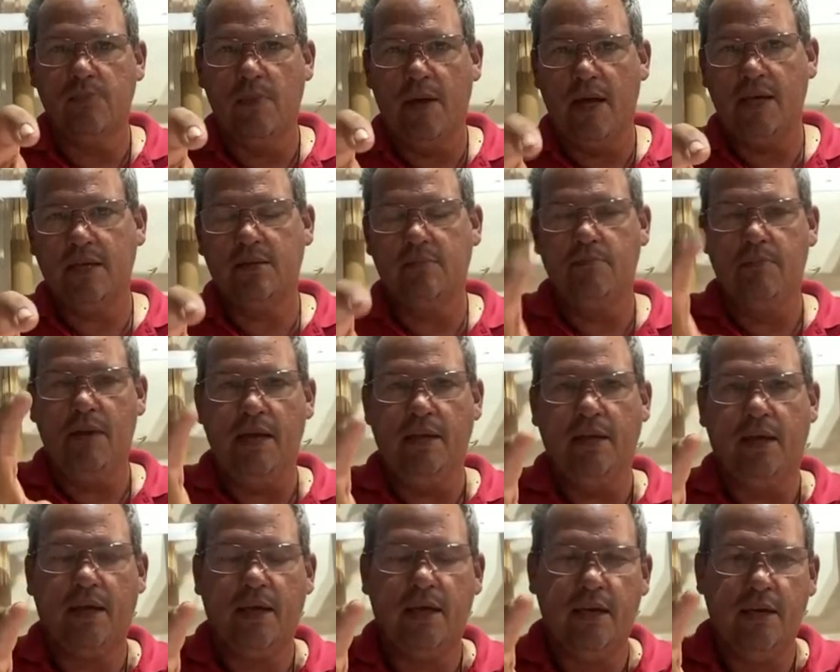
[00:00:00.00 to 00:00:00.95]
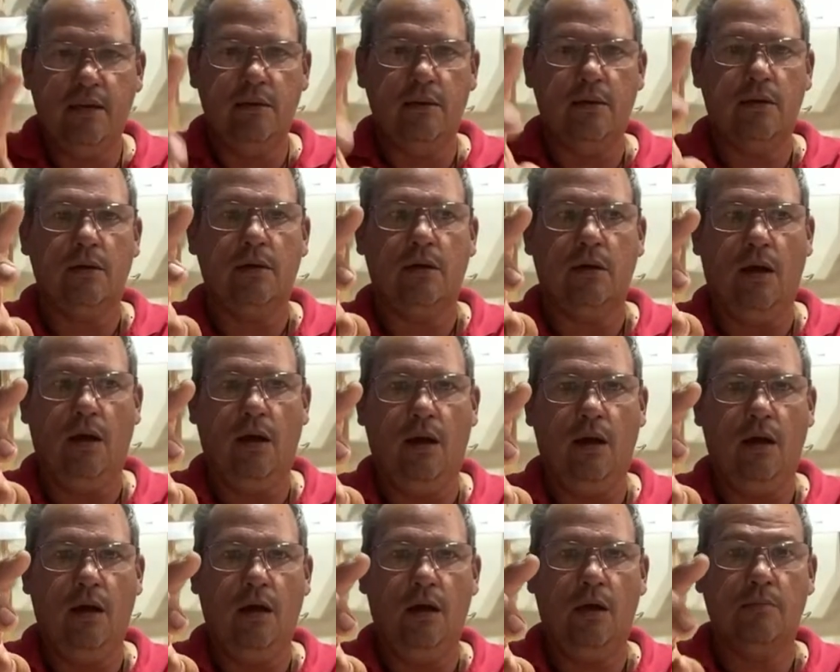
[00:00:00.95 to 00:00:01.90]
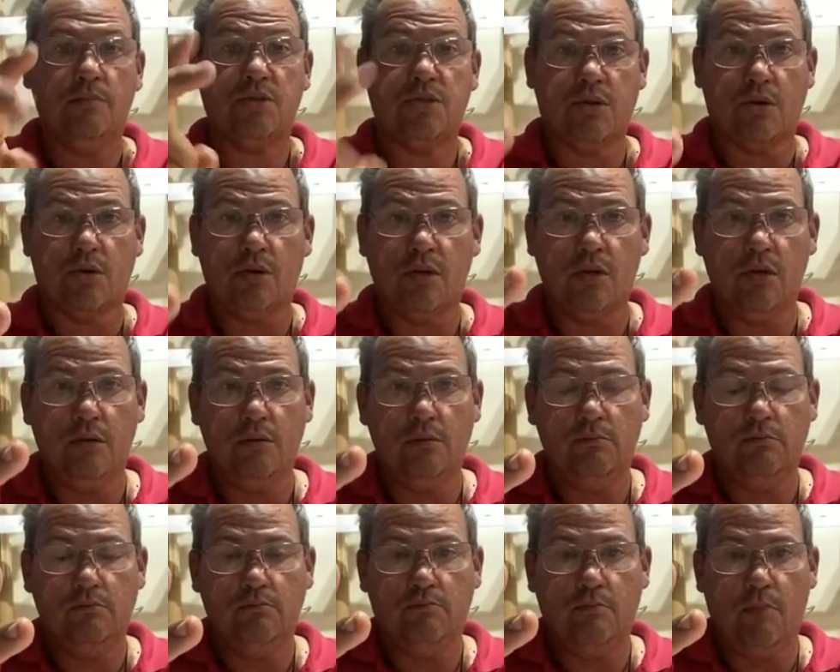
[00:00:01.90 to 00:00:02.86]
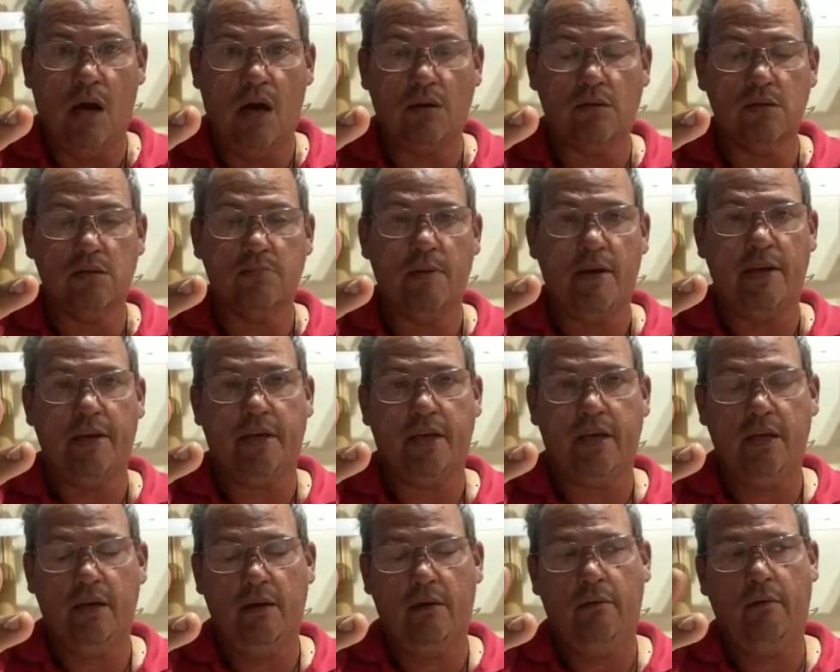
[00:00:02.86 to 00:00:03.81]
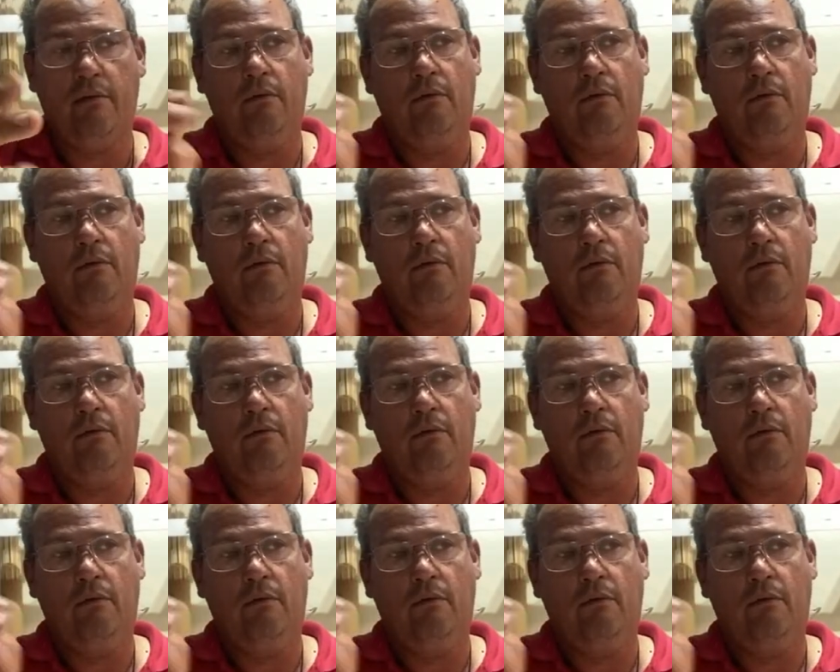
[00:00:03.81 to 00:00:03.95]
made a kit. Sterling Models made a kit.